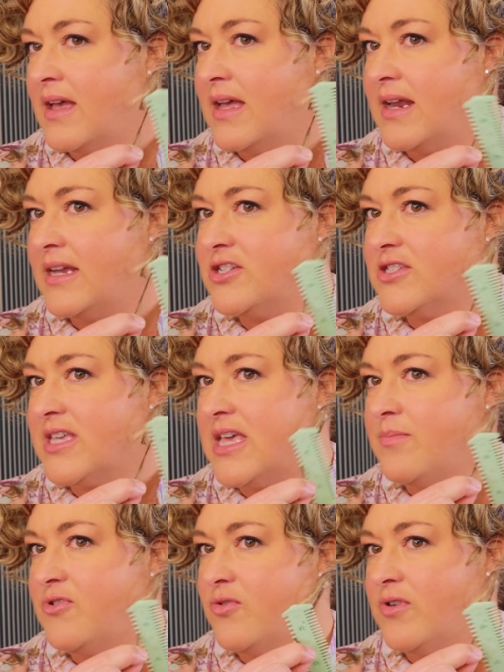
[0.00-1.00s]
and I just
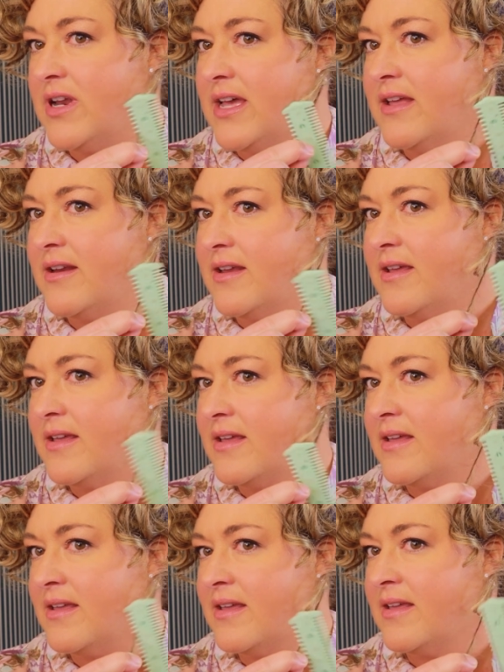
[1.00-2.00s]
keep doing it
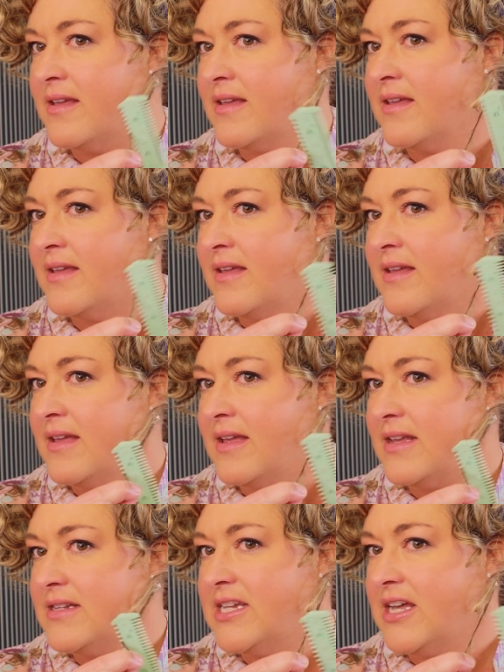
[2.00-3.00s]

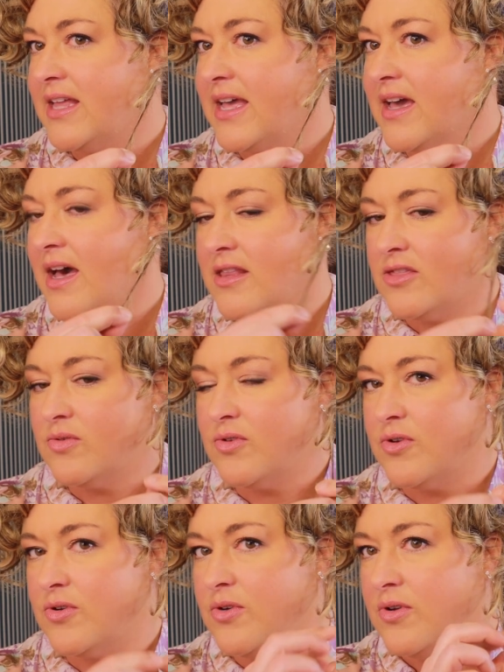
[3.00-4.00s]
until I cut
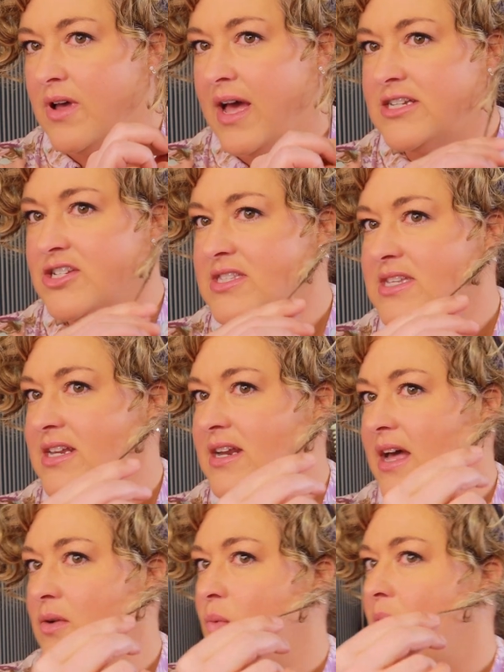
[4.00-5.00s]
through I just did it
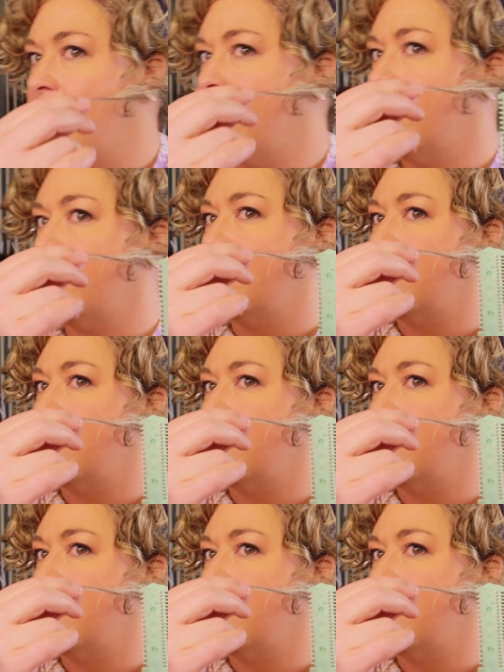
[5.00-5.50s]
on one